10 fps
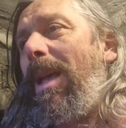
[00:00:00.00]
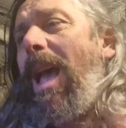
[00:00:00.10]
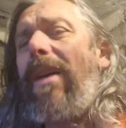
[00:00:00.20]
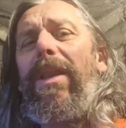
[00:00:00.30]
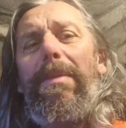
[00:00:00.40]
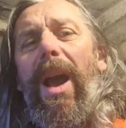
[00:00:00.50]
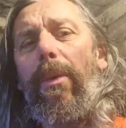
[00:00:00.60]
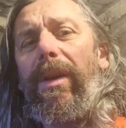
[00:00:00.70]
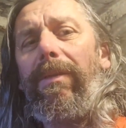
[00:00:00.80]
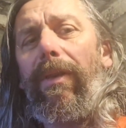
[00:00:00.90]
Having the back
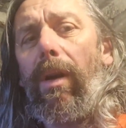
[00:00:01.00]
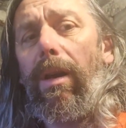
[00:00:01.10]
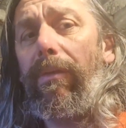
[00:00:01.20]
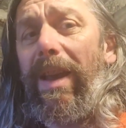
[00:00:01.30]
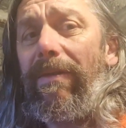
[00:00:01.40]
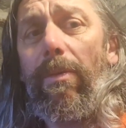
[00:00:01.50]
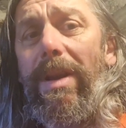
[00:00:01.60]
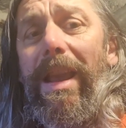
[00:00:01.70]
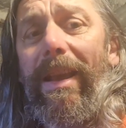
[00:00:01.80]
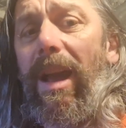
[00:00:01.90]
wheel fall off, even
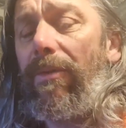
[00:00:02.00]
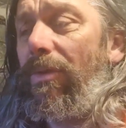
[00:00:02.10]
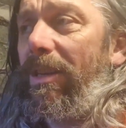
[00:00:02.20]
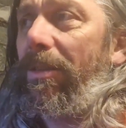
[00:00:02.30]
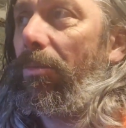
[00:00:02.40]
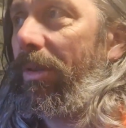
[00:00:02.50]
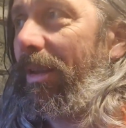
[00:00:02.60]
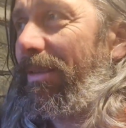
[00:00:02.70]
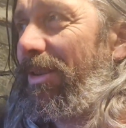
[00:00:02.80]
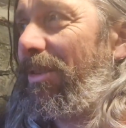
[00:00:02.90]
when you can reason with it,